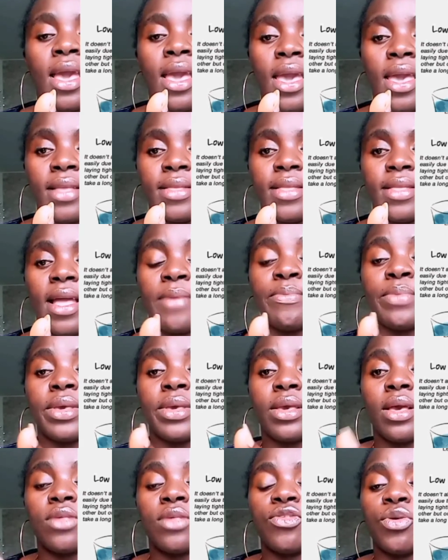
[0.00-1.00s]
hair type
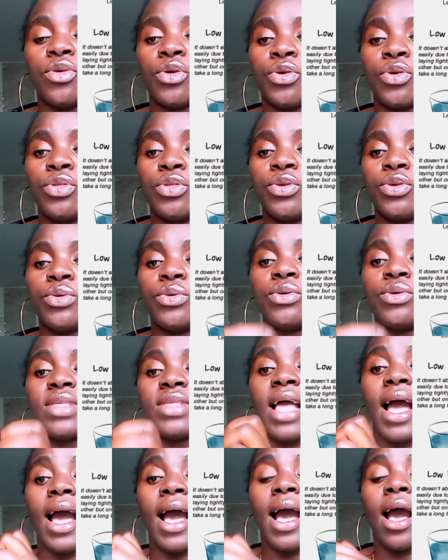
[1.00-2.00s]
because your cuticles
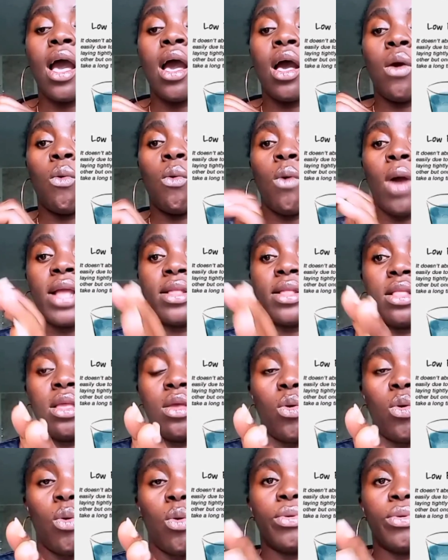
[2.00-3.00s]
are
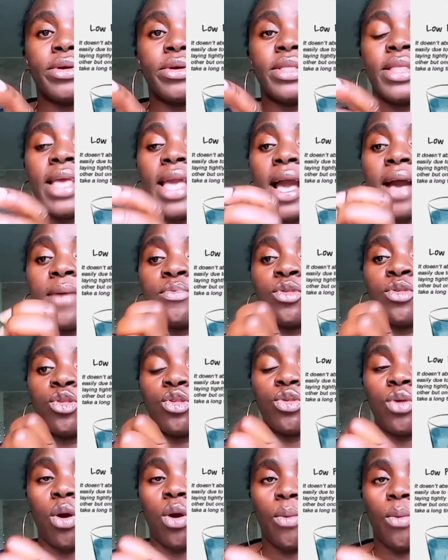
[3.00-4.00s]
widely open. They
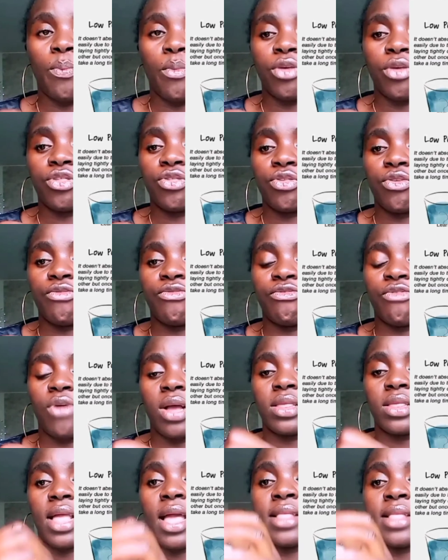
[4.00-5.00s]
absorb moisture
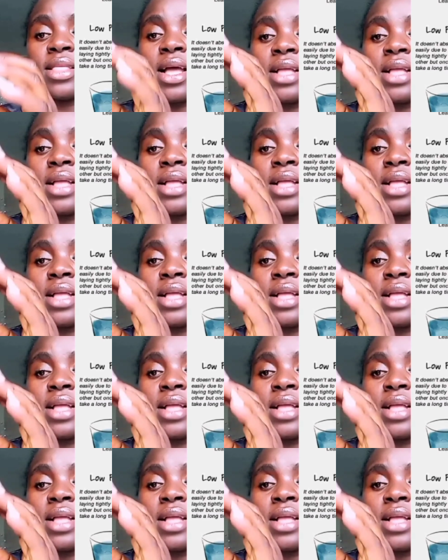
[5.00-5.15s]
fast and